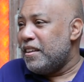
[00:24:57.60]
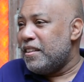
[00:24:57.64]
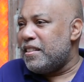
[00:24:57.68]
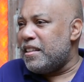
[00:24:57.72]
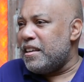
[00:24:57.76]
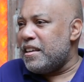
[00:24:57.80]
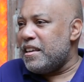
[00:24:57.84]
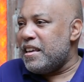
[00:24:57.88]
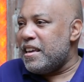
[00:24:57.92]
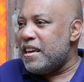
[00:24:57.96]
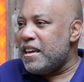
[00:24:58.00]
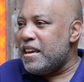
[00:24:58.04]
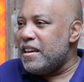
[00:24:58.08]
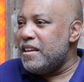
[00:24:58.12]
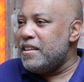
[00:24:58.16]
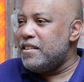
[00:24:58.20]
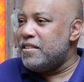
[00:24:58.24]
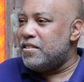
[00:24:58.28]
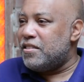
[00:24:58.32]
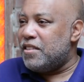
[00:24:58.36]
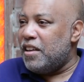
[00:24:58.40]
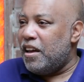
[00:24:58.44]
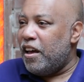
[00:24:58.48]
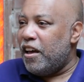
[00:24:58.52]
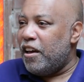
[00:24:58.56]
the
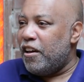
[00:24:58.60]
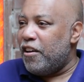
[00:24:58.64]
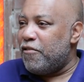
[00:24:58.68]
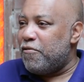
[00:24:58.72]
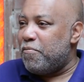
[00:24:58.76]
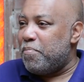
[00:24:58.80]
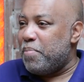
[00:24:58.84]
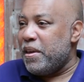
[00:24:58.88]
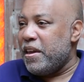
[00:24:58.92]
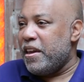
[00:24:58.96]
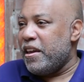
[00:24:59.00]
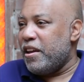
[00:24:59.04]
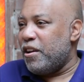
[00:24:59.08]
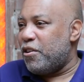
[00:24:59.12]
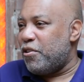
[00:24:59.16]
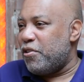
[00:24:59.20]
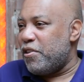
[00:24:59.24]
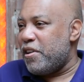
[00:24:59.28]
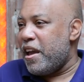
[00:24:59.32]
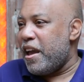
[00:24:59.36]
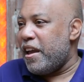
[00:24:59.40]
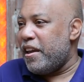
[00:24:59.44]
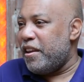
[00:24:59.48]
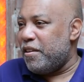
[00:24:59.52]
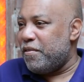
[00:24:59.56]
ease of being
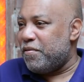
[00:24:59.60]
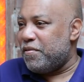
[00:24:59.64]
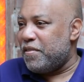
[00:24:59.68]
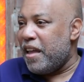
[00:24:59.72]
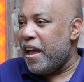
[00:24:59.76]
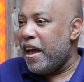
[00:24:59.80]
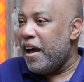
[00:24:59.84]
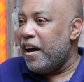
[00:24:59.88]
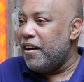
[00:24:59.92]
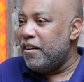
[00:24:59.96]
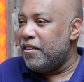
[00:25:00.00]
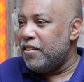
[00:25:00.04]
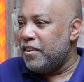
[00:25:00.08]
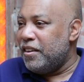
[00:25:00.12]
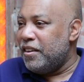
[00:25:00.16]
creative now.